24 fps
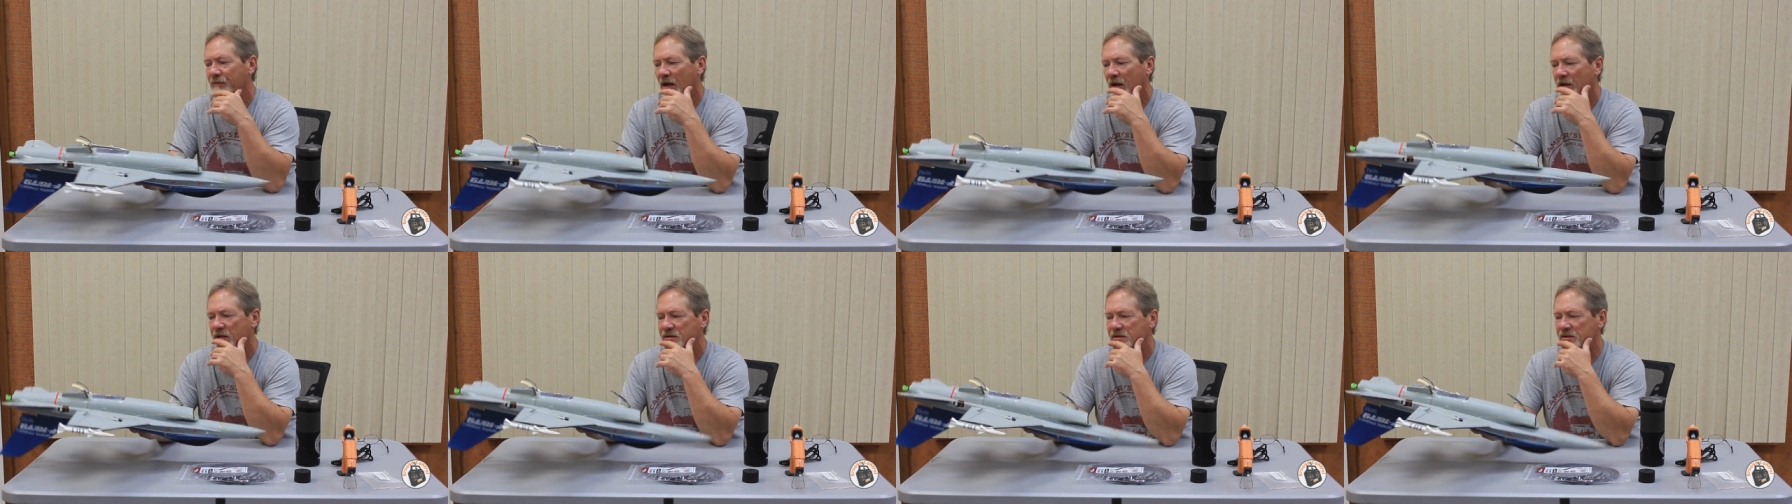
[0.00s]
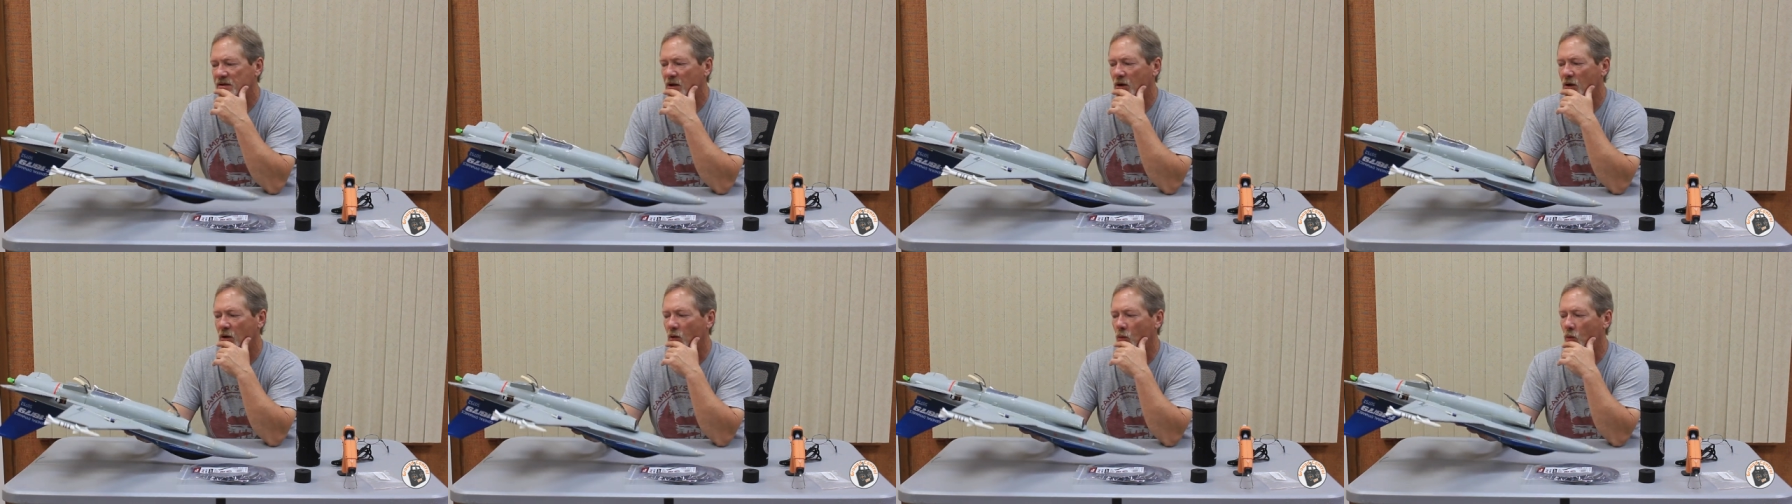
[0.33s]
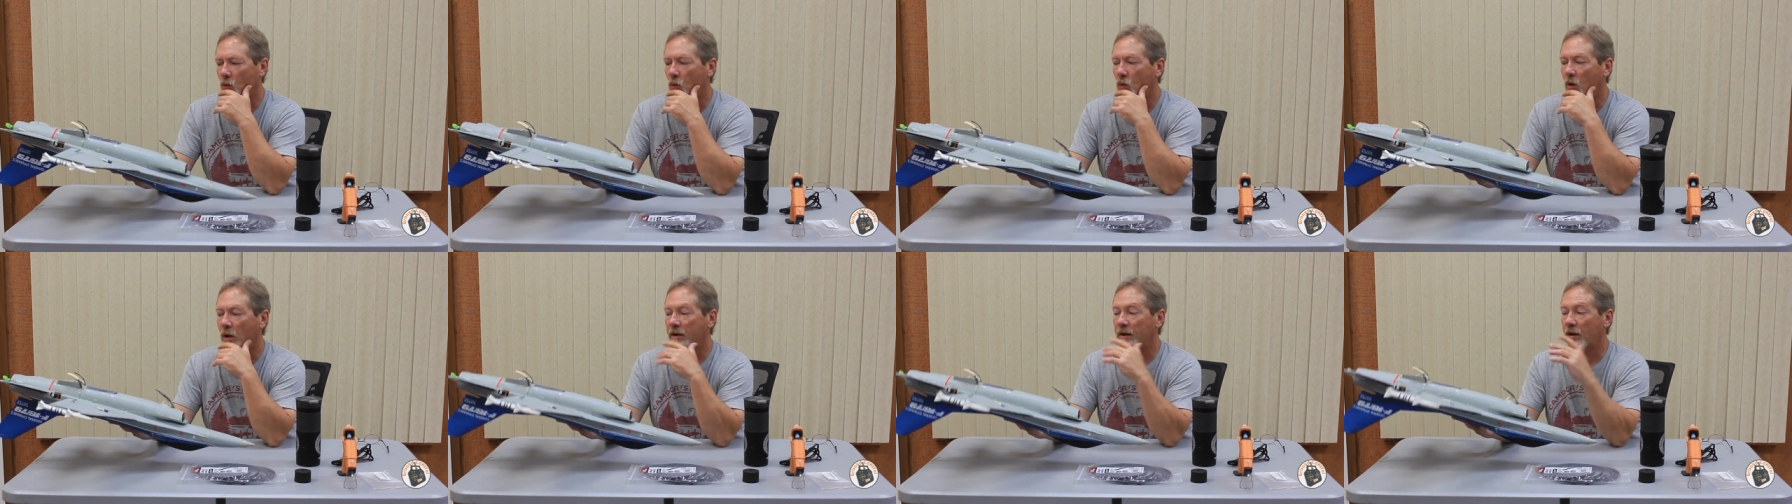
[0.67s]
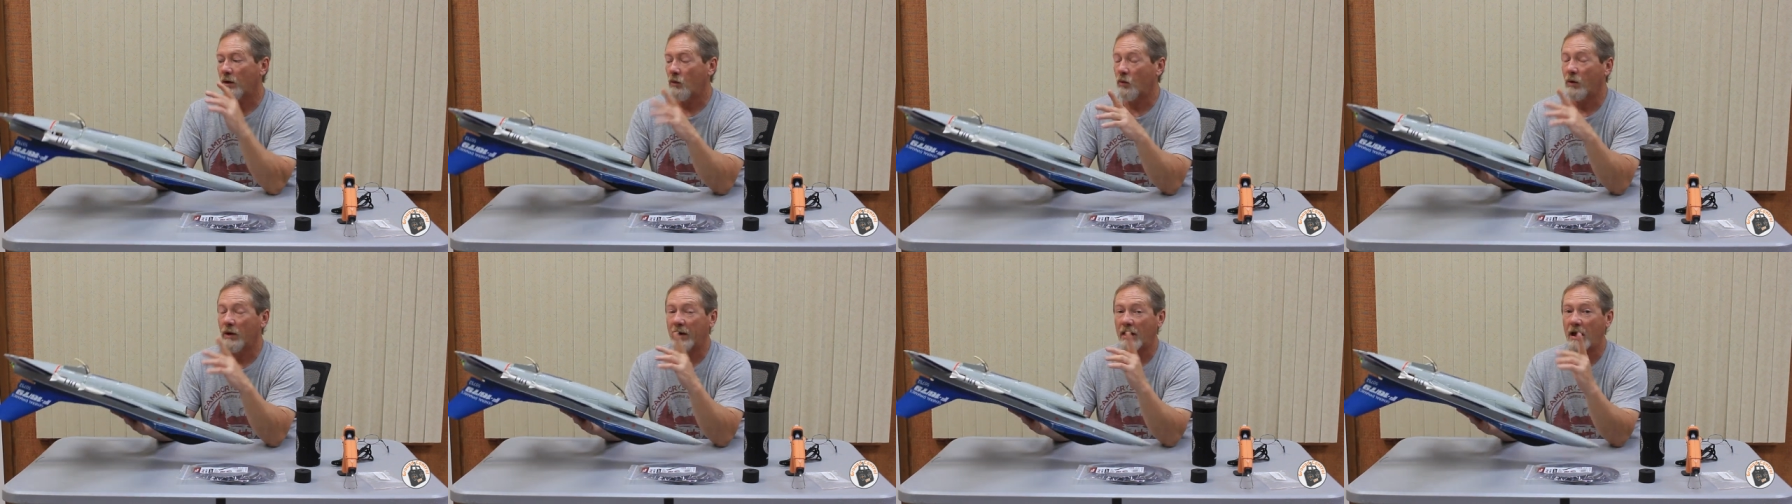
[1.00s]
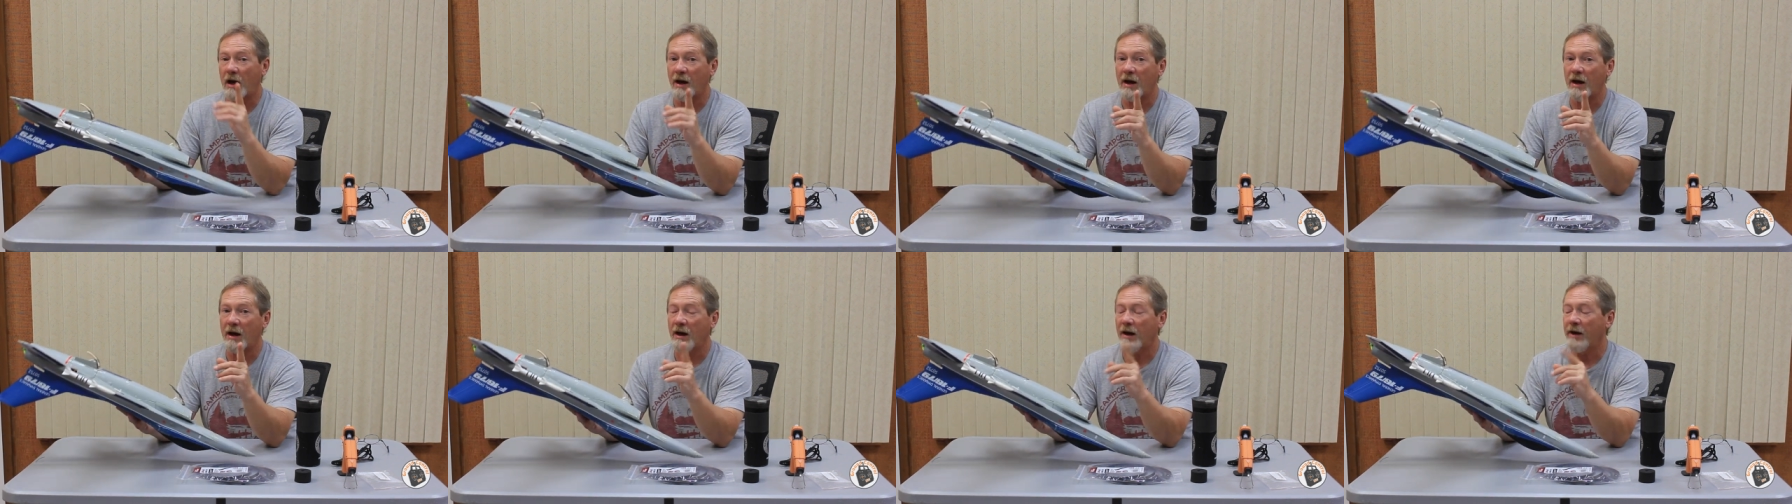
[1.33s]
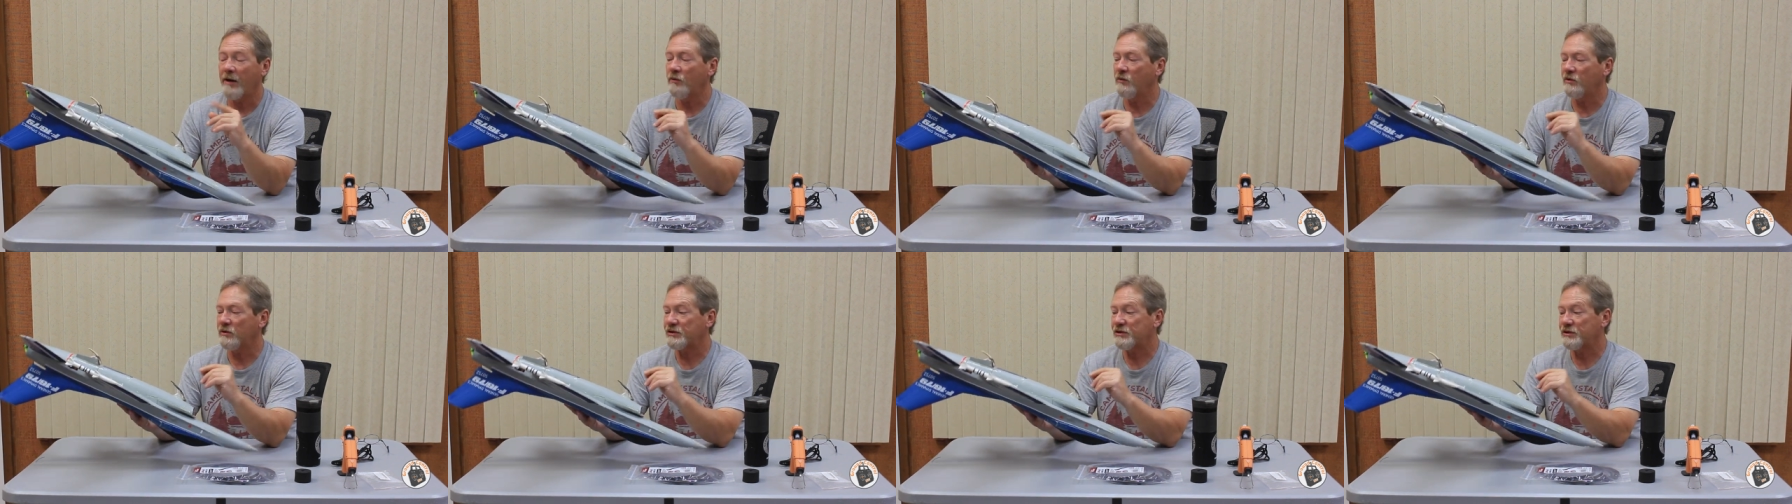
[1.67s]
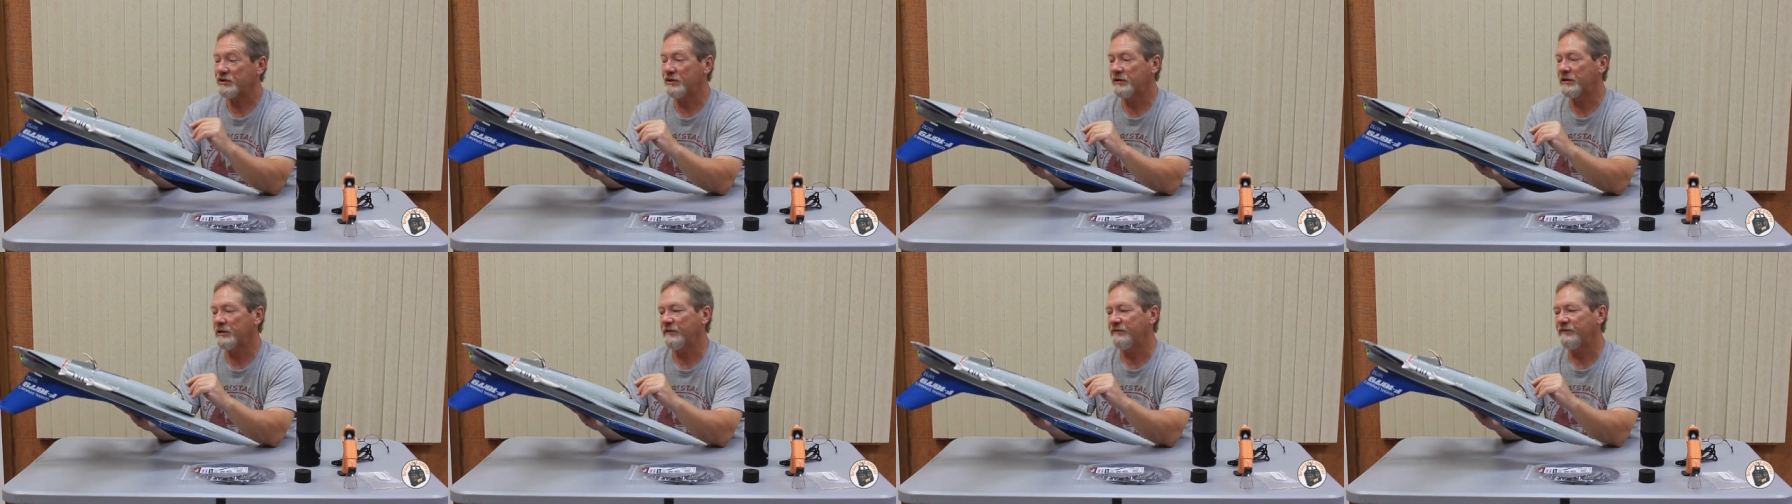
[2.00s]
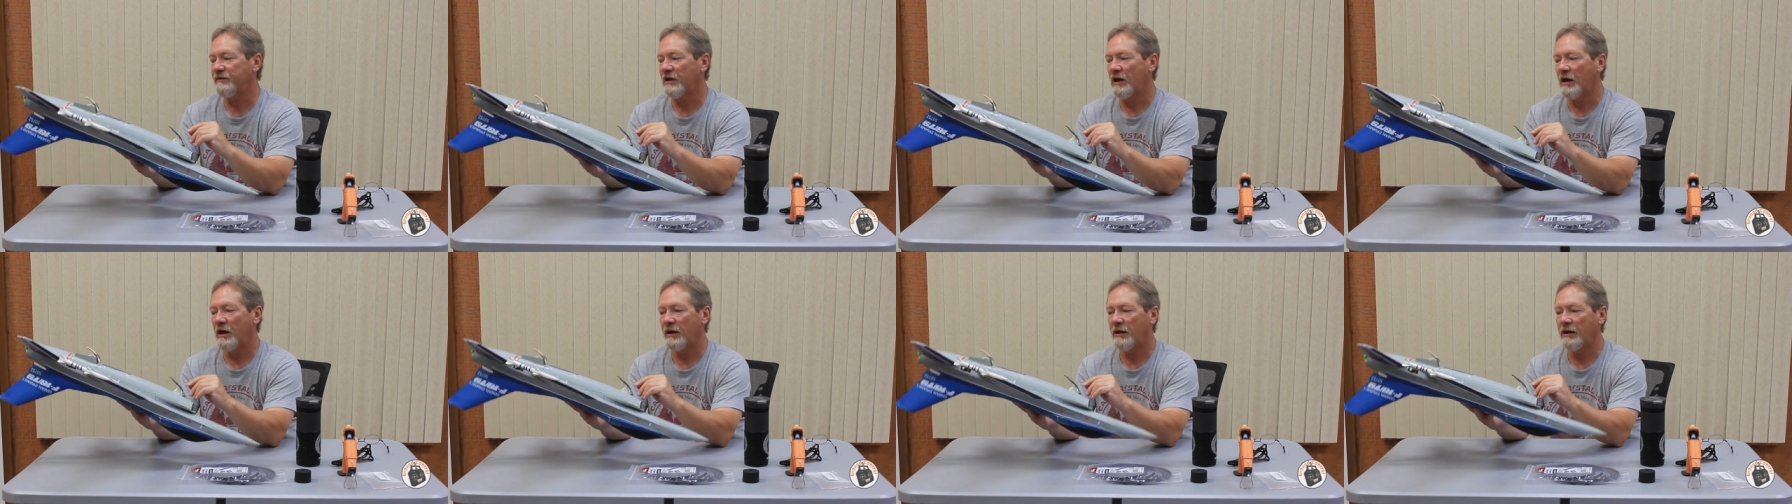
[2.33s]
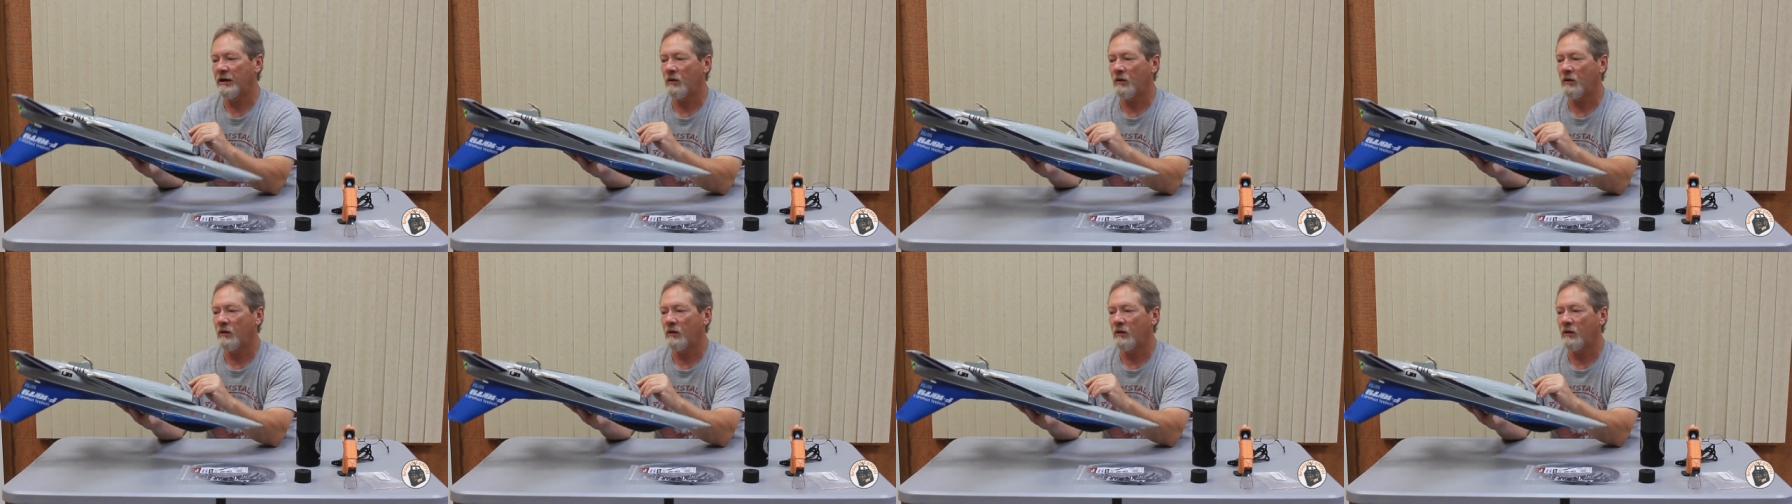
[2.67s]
So what I should have done,